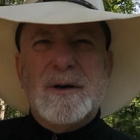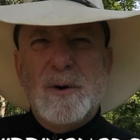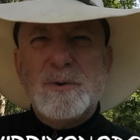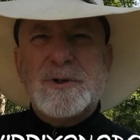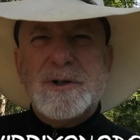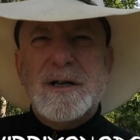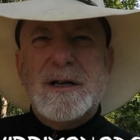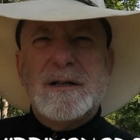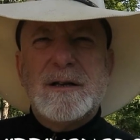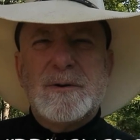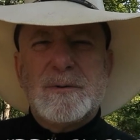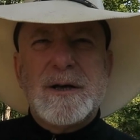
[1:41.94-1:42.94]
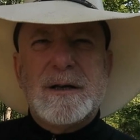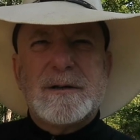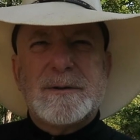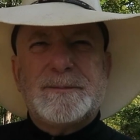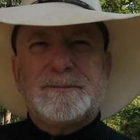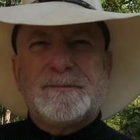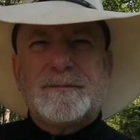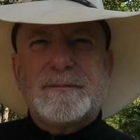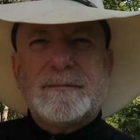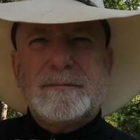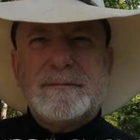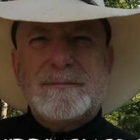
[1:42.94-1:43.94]
but go study the Greek
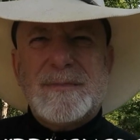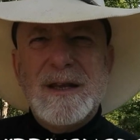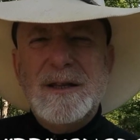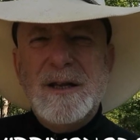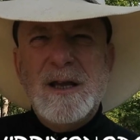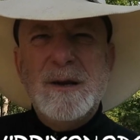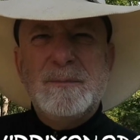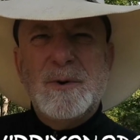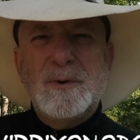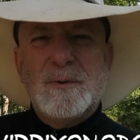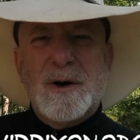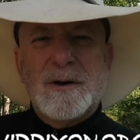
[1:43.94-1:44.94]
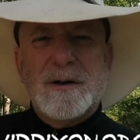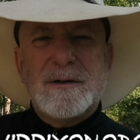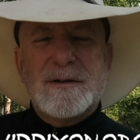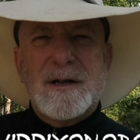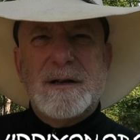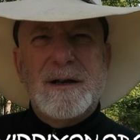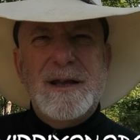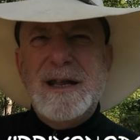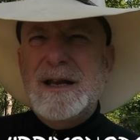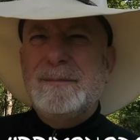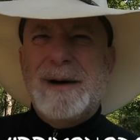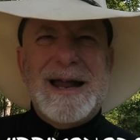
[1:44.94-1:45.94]
and the Hebrew words, and
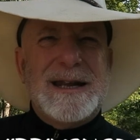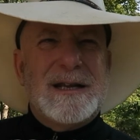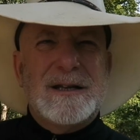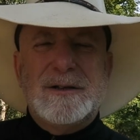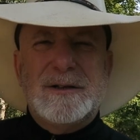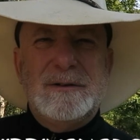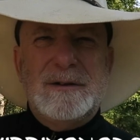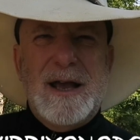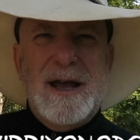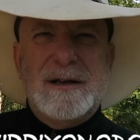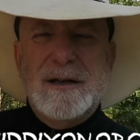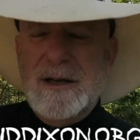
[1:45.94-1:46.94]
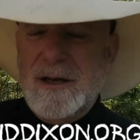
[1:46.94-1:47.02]
anybody can do that.